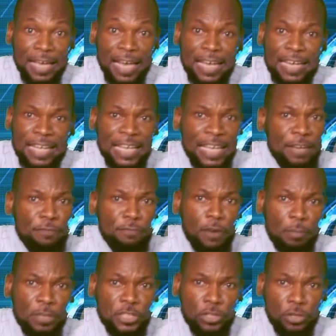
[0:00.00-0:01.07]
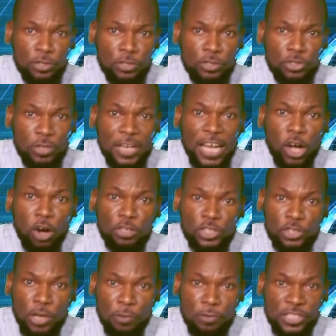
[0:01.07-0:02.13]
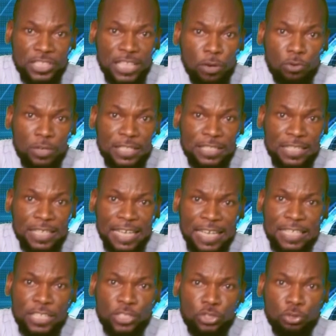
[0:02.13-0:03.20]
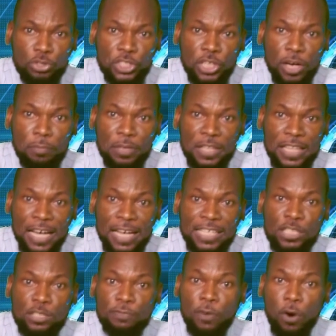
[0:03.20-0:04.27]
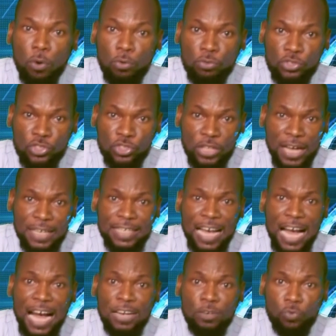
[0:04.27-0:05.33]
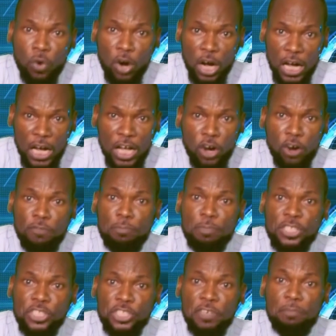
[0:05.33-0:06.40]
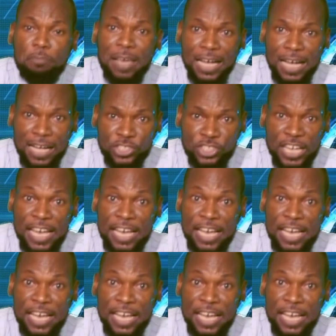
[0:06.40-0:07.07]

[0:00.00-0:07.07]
Any information to the contrary circulating in the social media is false and the handwork of mischief makers